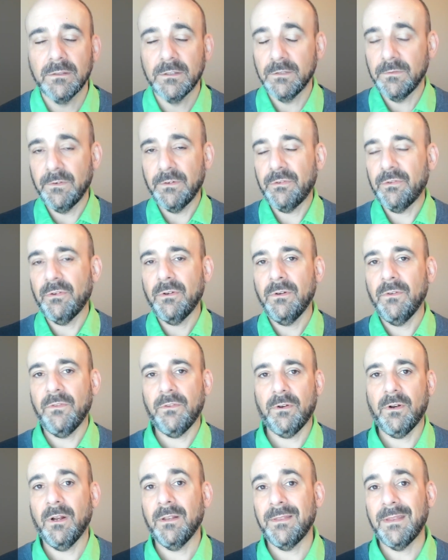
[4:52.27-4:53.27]
The returns
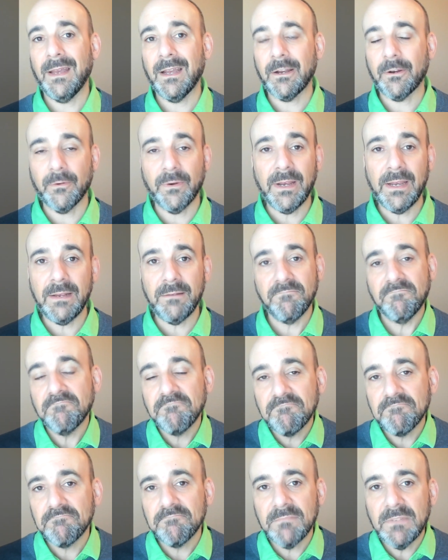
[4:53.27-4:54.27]
aren't that great.
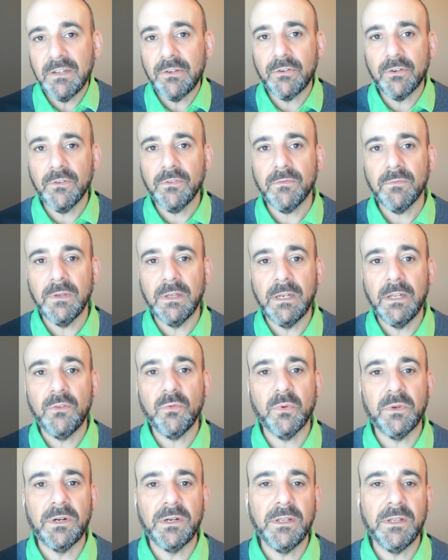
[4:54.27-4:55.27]
It is
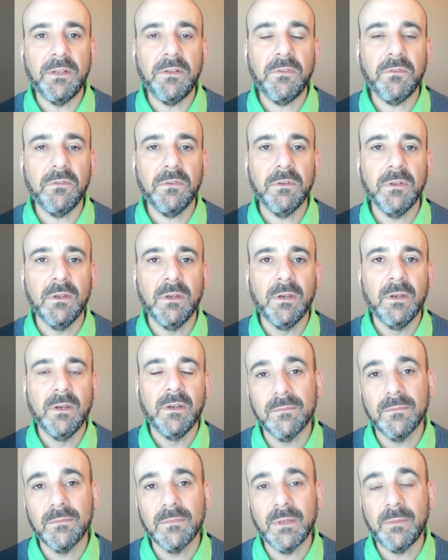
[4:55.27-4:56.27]
what it is.
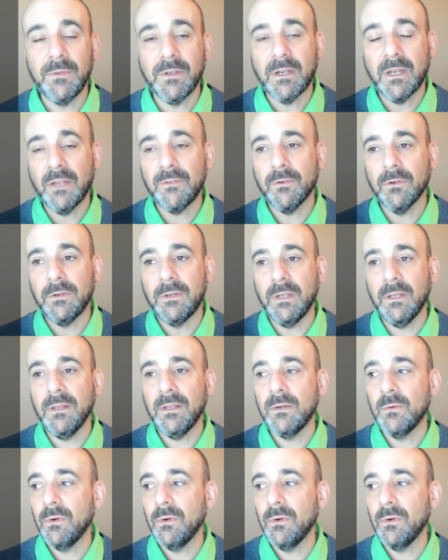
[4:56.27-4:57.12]
And because you're dealing